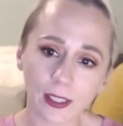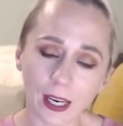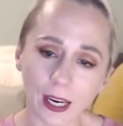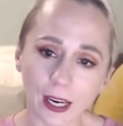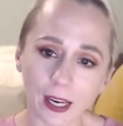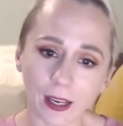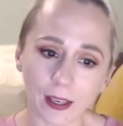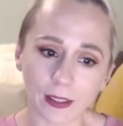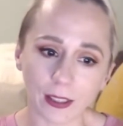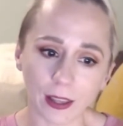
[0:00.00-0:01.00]

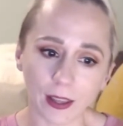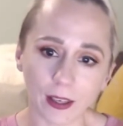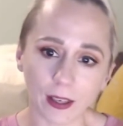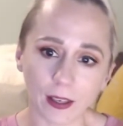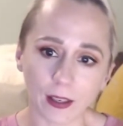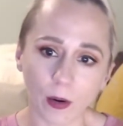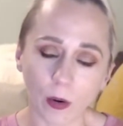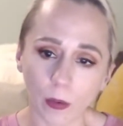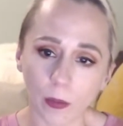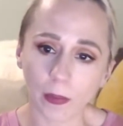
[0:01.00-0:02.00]
and the
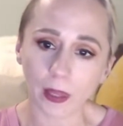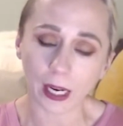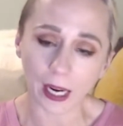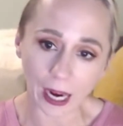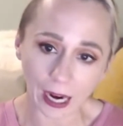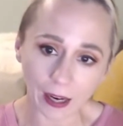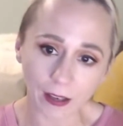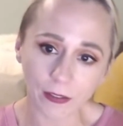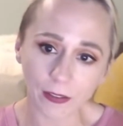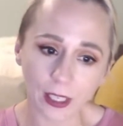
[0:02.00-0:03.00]
home that I
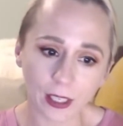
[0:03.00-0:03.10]
have,